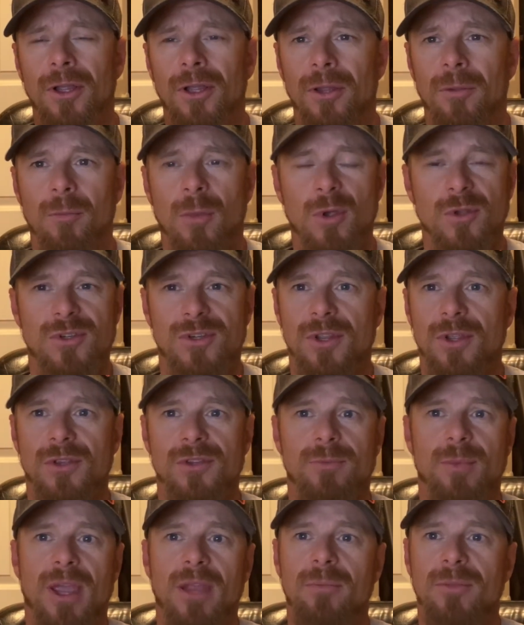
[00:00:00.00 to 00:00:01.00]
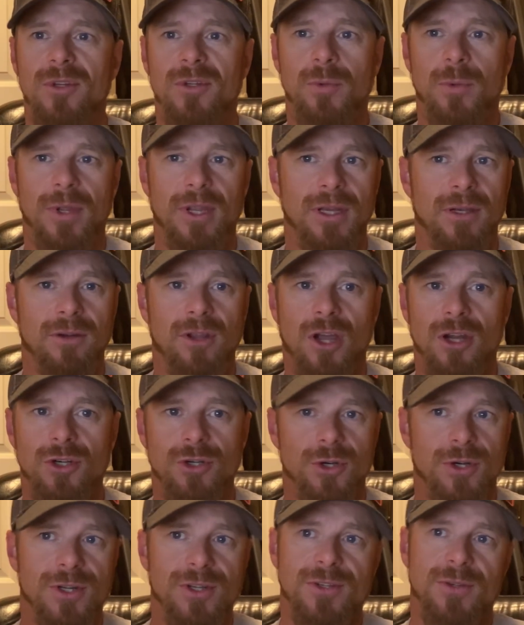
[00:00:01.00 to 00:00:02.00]
most deals made between
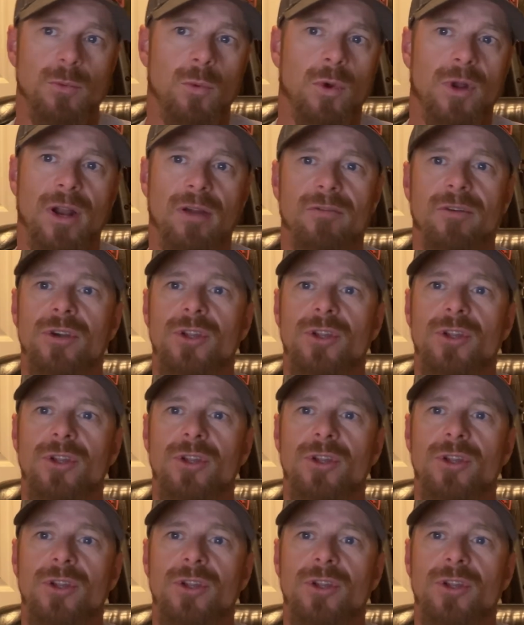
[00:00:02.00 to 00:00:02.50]
countries and whatever